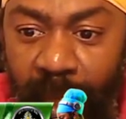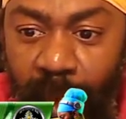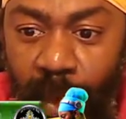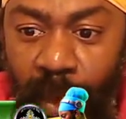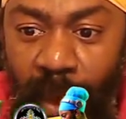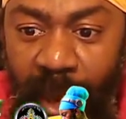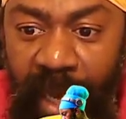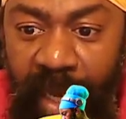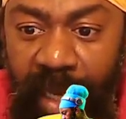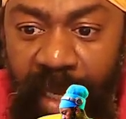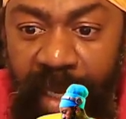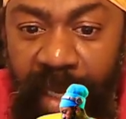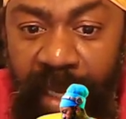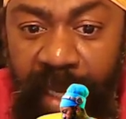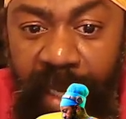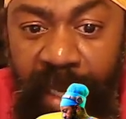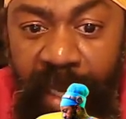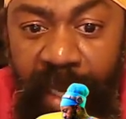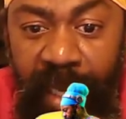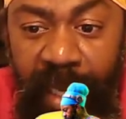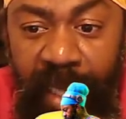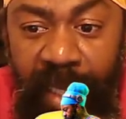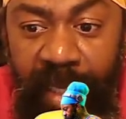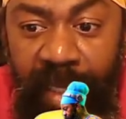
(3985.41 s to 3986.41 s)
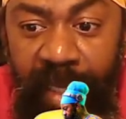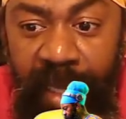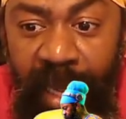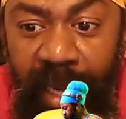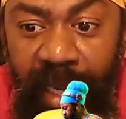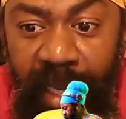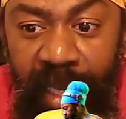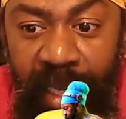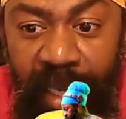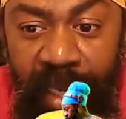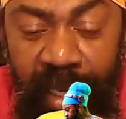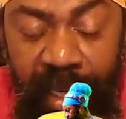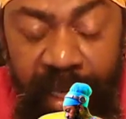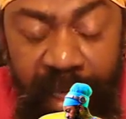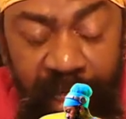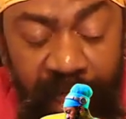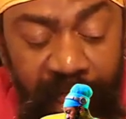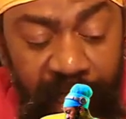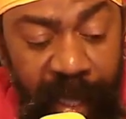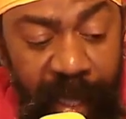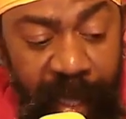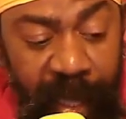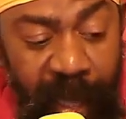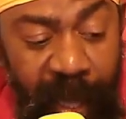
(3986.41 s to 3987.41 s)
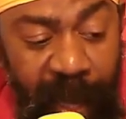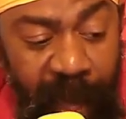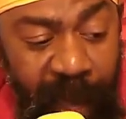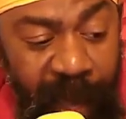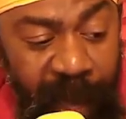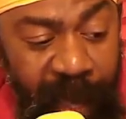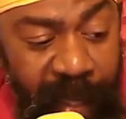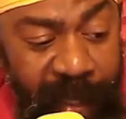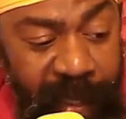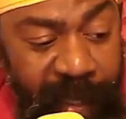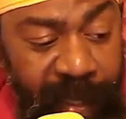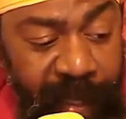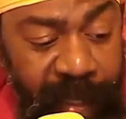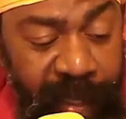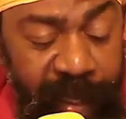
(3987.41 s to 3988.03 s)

When Italy had